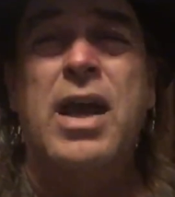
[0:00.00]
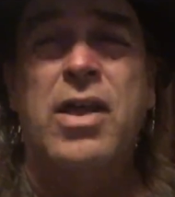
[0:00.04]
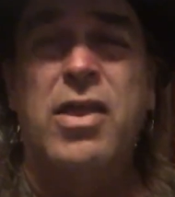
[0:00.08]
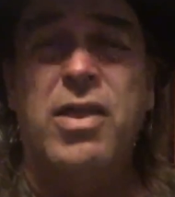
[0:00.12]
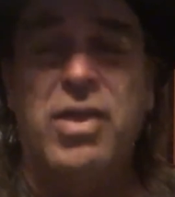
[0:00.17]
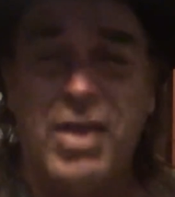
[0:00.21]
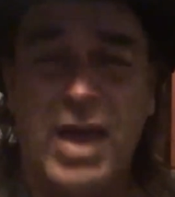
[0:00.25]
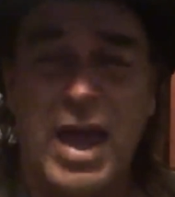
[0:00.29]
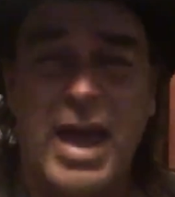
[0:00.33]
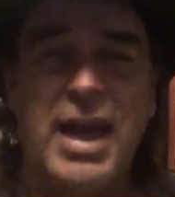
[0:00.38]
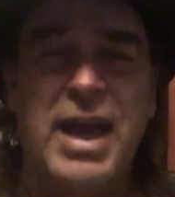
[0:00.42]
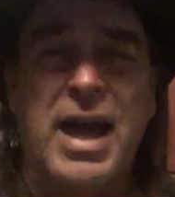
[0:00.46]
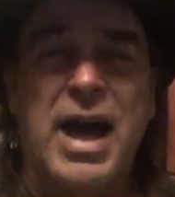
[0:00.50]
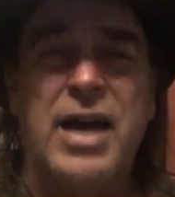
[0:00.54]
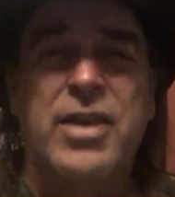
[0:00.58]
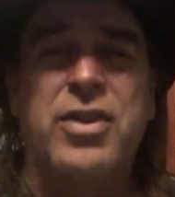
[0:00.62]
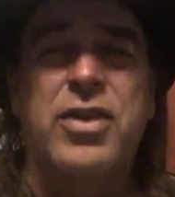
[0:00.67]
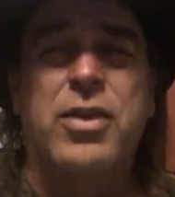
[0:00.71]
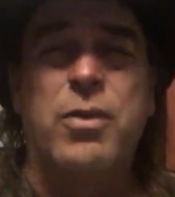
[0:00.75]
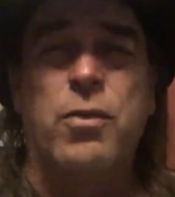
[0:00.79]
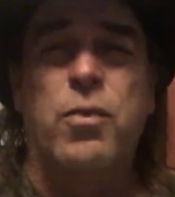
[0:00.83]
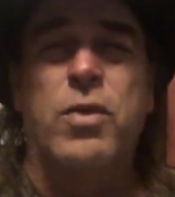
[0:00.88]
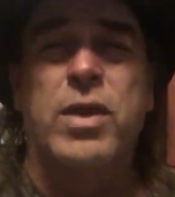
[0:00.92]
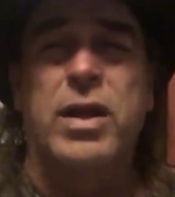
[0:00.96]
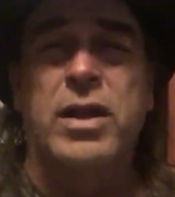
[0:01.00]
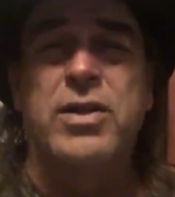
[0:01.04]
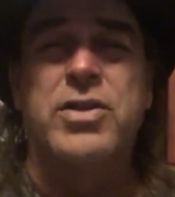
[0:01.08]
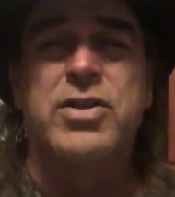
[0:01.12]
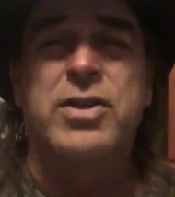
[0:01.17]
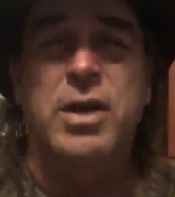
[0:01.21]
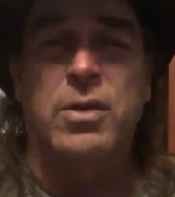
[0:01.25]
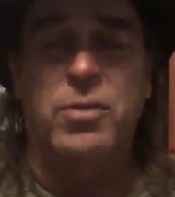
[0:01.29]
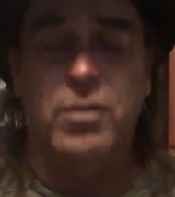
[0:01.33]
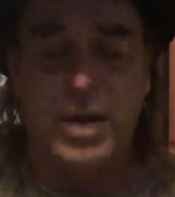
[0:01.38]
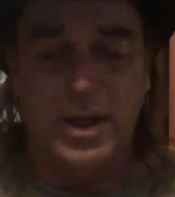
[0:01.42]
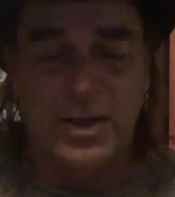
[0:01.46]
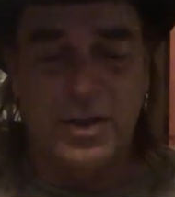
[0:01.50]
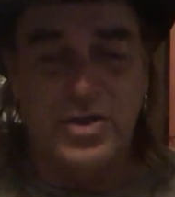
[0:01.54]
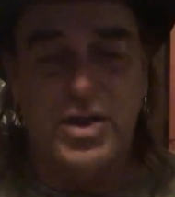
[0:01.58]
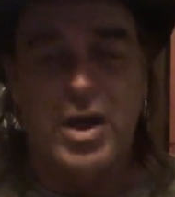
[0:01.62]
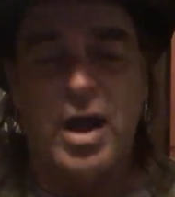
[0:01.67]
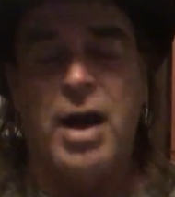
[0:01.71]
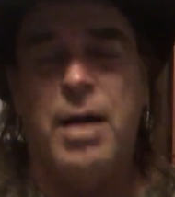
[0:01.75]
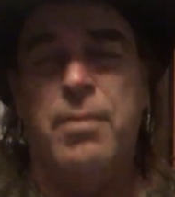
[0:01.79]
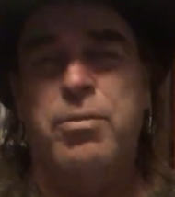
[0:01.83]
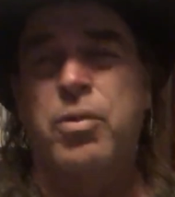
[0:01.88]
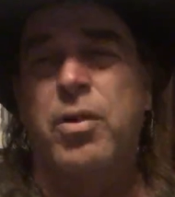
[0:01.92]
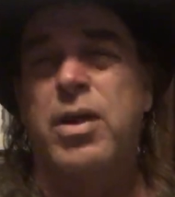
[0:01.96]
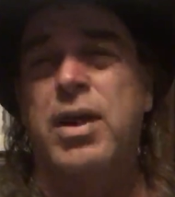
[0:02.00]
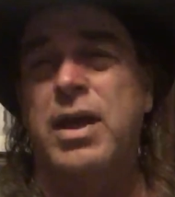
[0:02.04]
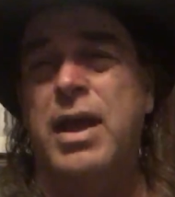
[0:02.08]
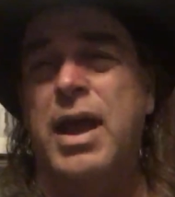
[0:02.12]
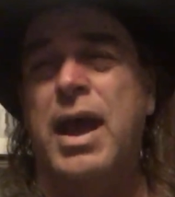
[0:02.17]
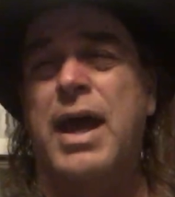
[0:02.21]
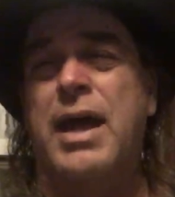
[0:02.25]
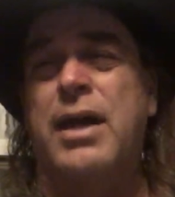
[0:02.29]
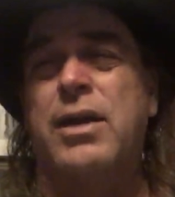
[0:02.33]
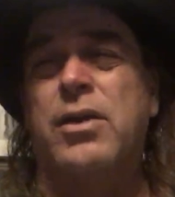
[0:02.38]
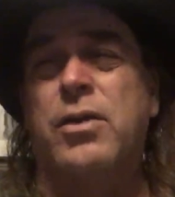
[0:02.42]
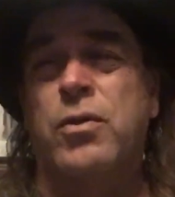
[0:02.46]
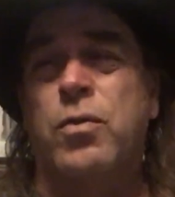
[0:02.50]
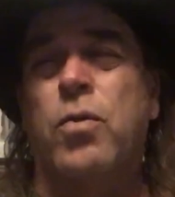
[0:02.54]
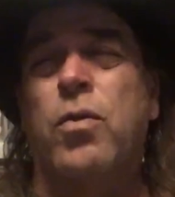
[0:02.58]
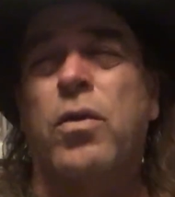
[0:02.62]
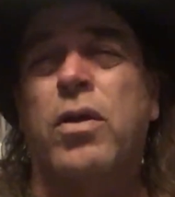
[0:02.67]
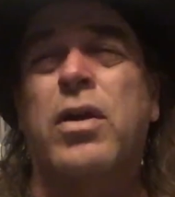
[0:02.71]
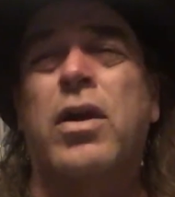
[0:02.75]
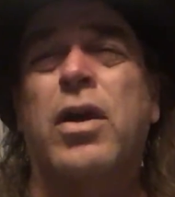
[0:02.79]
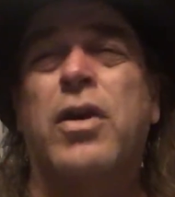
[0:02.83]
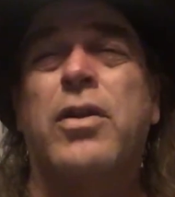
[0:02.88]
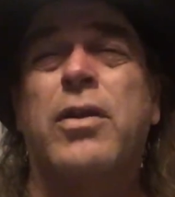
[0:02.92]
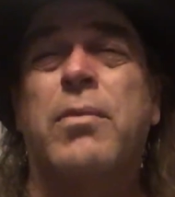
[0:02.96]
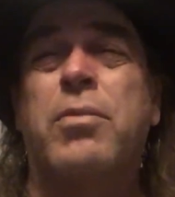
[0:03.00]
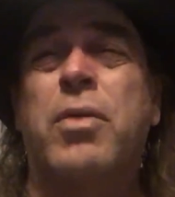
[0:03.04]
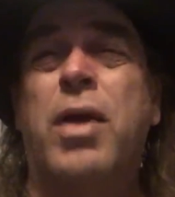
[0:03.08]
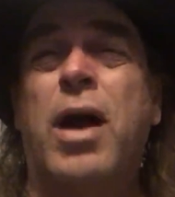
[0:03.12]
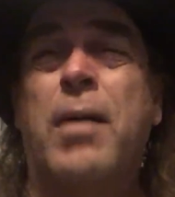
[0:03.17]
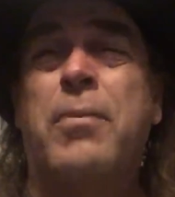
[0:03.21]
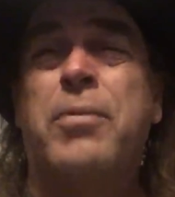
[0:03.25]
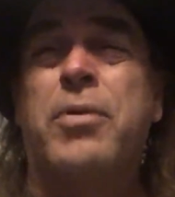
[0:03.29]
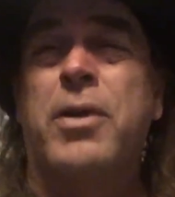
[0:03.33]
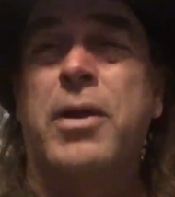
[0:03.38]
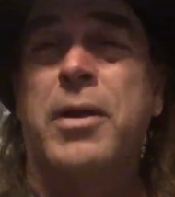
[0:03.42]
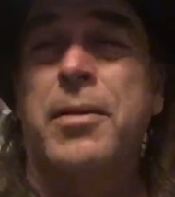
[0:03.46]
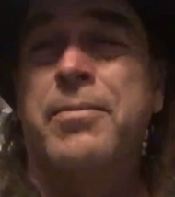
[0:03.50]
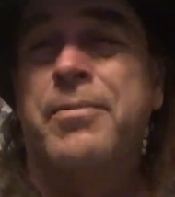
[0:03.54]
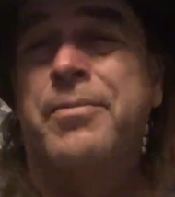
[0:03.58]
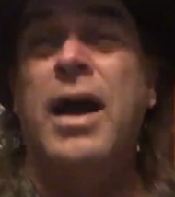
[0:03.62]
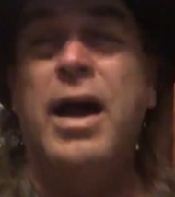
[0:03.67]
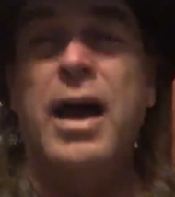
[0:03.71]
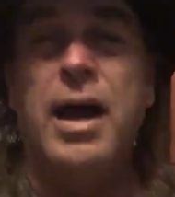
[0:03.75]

They got the real estate rights to operate cattle and work on the property.